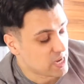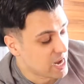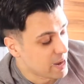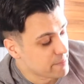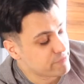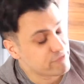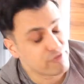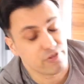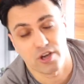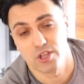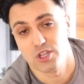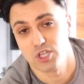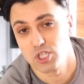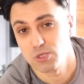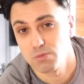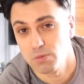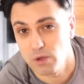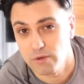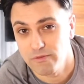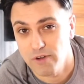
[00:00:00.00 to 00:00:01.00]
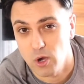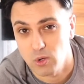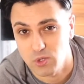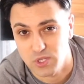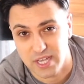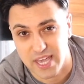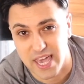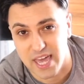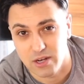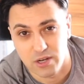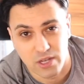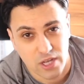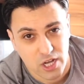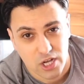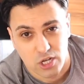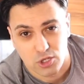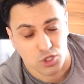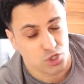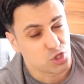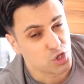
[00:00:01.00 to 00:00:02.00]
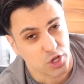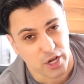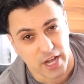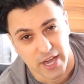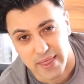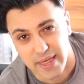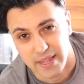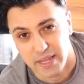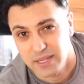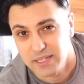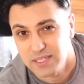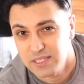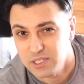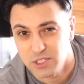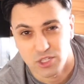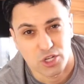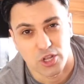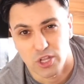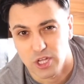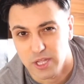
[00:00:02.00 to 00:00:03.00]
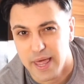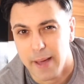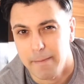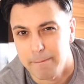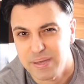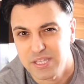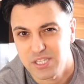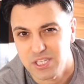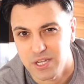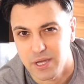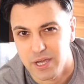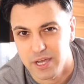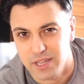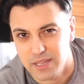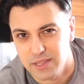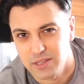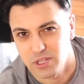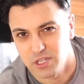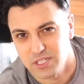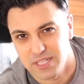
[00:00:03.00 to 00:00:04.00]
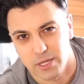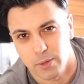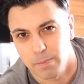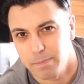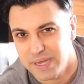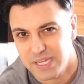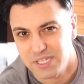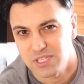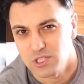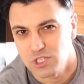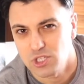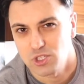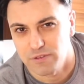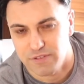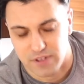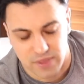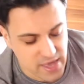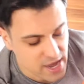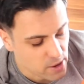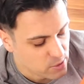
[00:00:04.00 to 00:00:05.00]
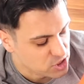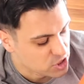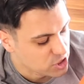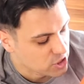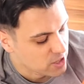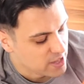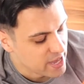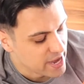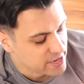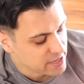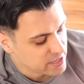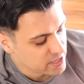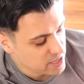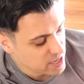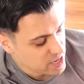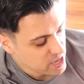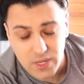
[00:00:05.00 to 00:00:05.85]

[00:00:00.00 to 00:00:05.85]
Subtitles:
I prefer the smooth oats, again, just so they get that, you know, that bit, the little bits and stuff in there which I don't like.